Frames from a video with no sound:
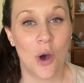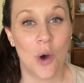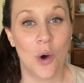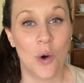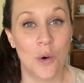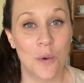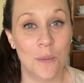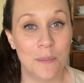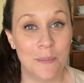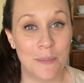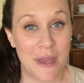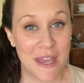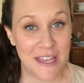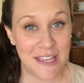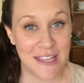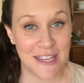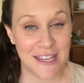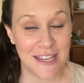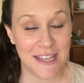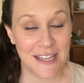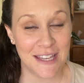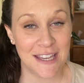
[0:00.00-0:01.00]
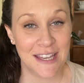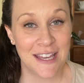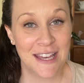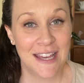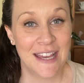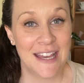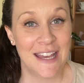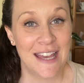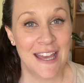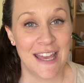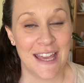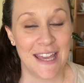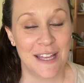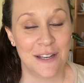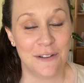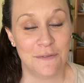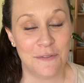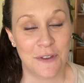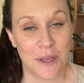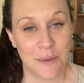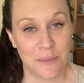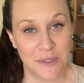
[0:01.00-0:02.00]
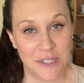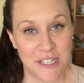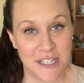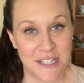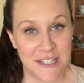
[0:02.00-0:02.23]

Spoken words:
homemaking, and family